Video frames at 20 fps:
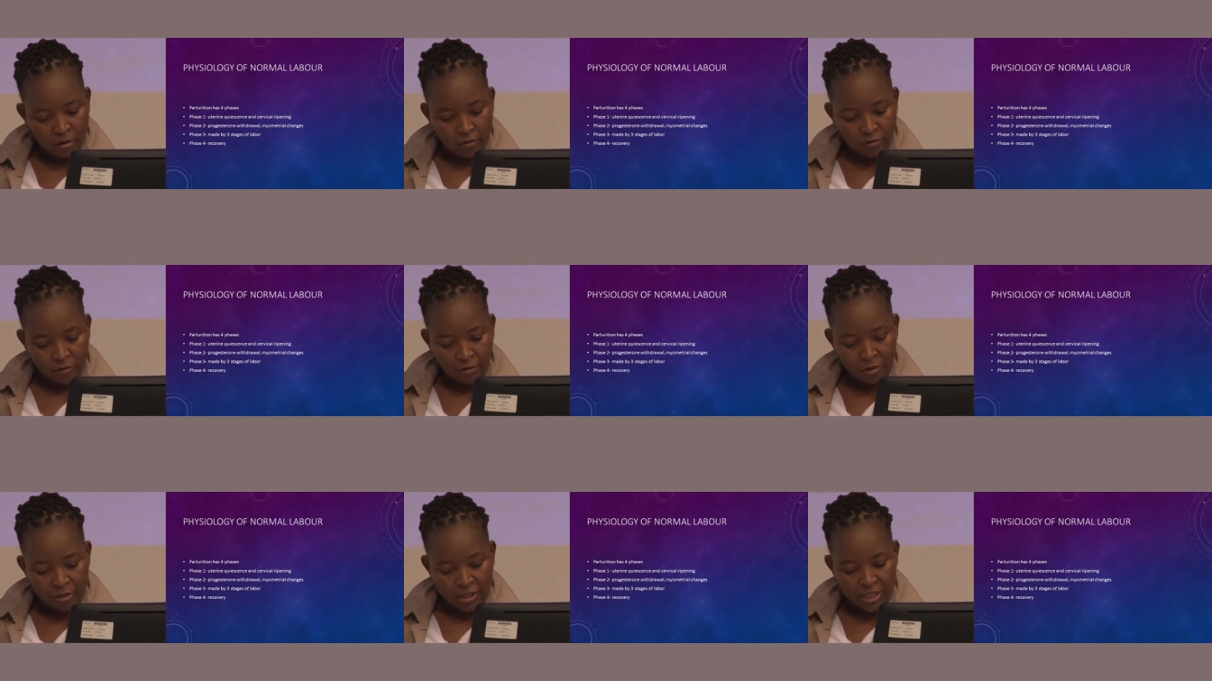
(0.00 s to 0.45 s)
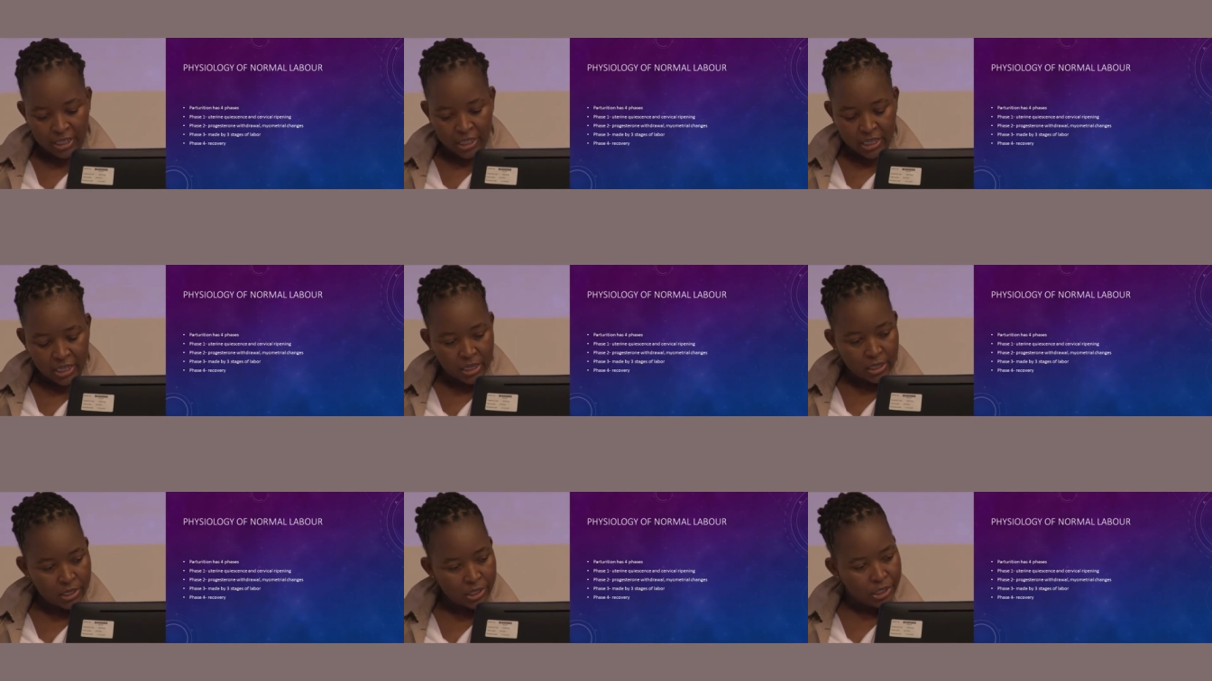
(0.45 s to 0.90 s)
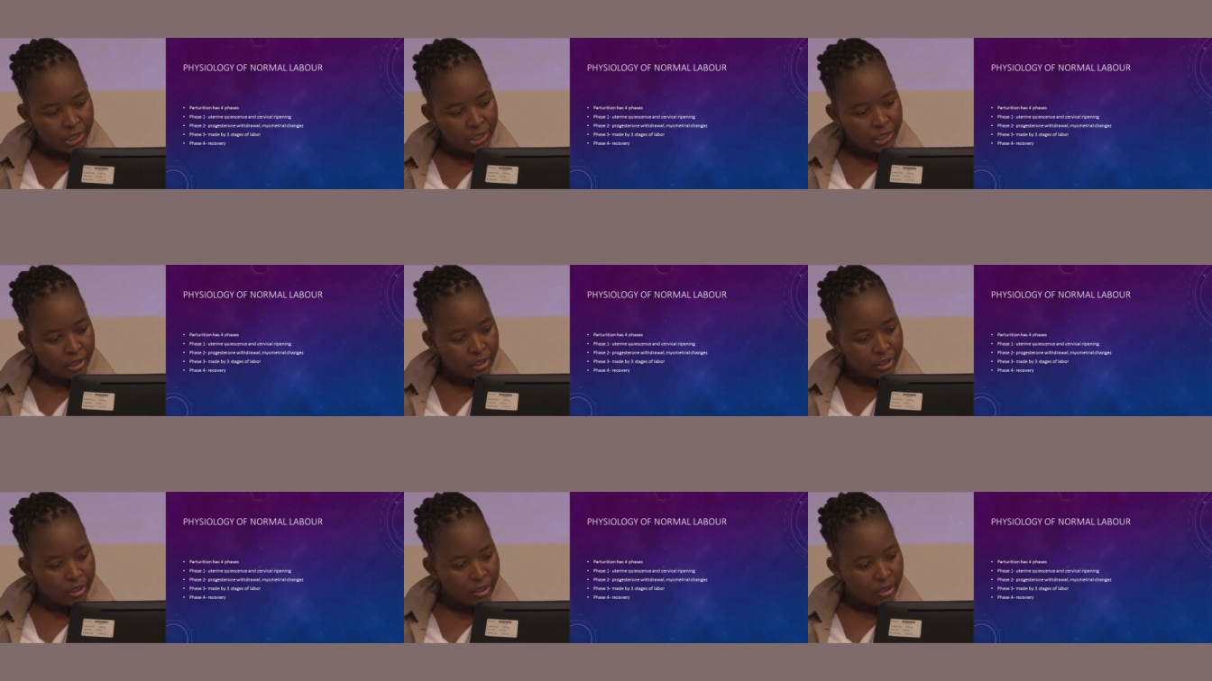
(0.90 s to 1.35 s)
fourth stage
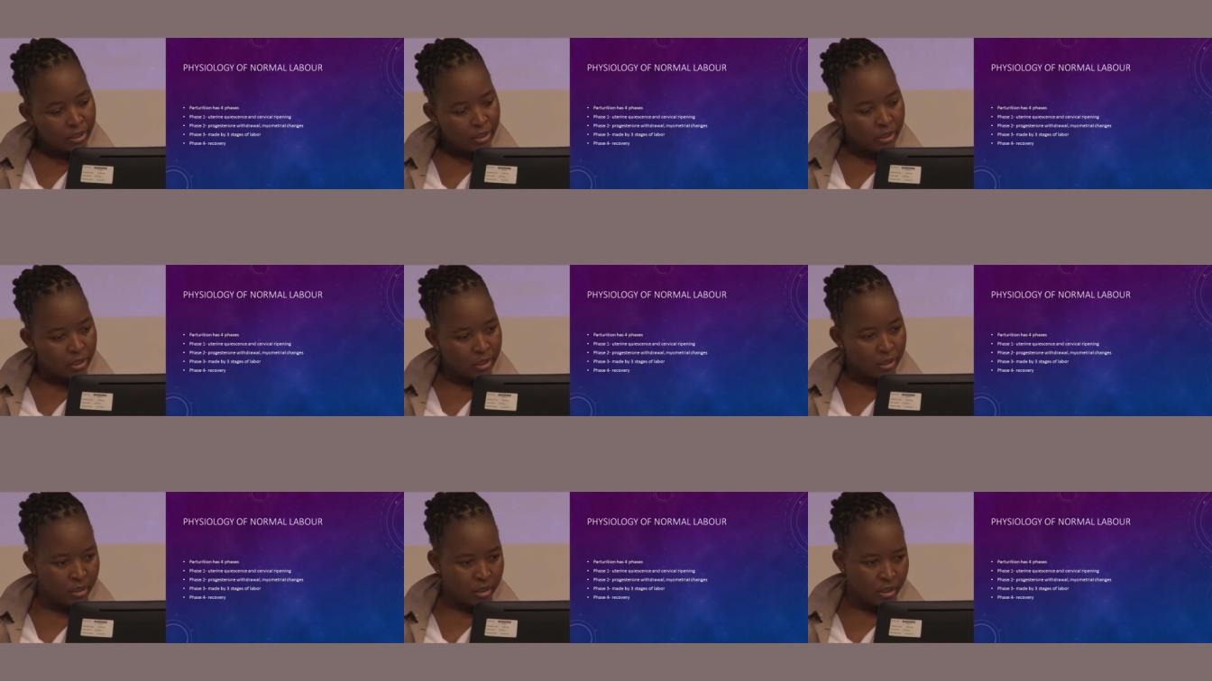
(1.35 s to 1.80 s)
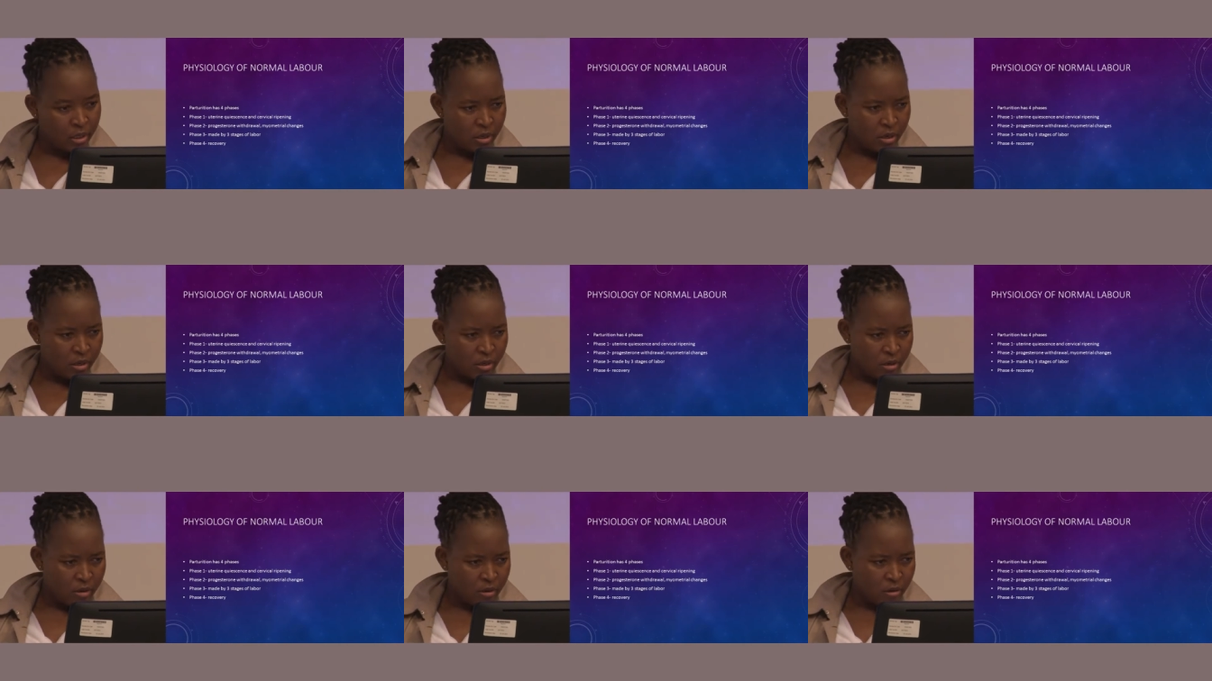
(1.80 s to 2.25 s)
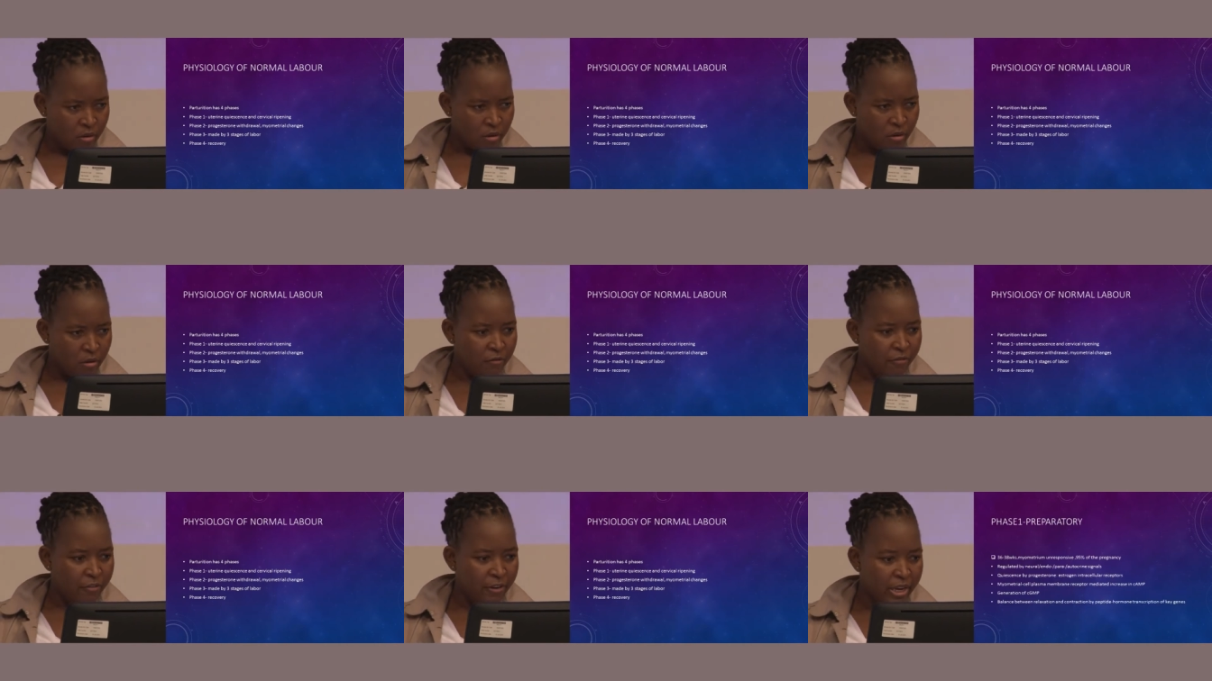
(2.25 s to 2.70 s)

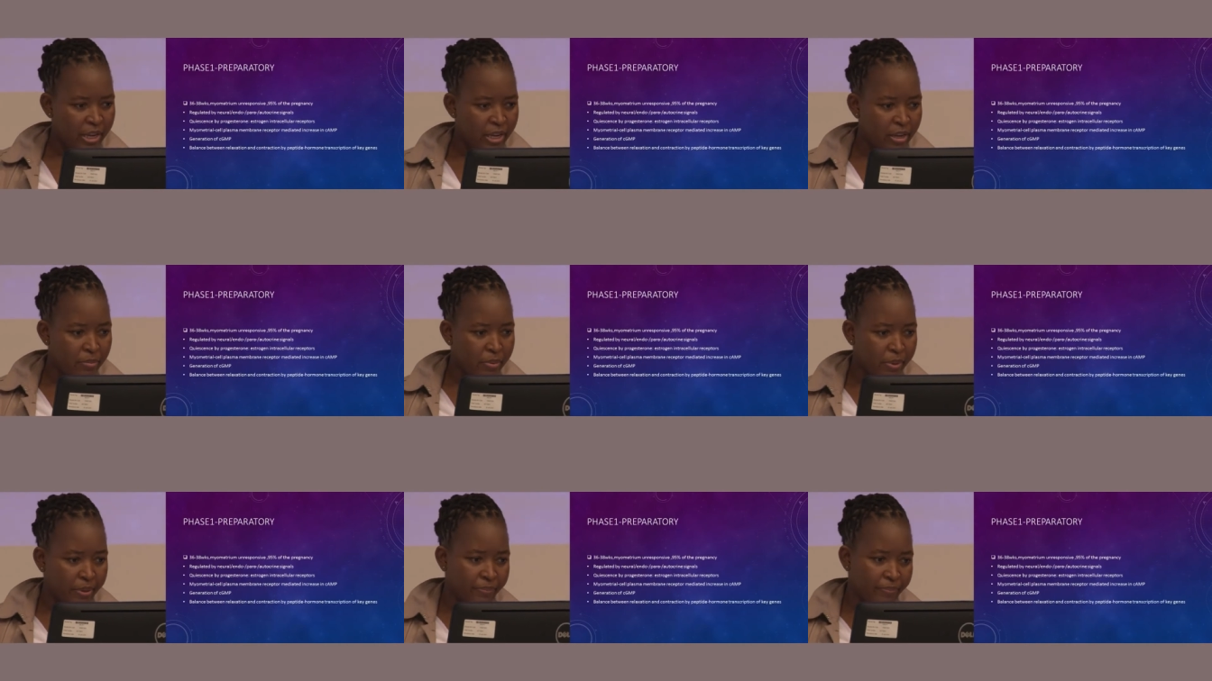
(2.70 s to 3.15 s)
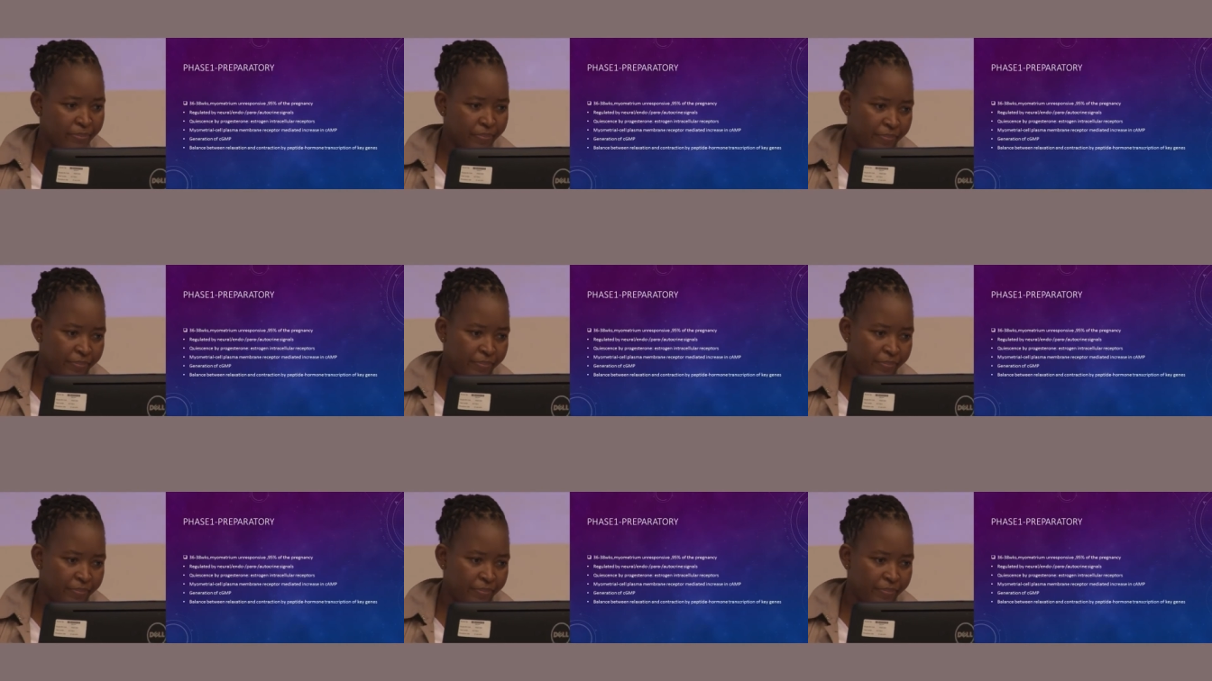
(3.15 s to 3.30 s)
of labor.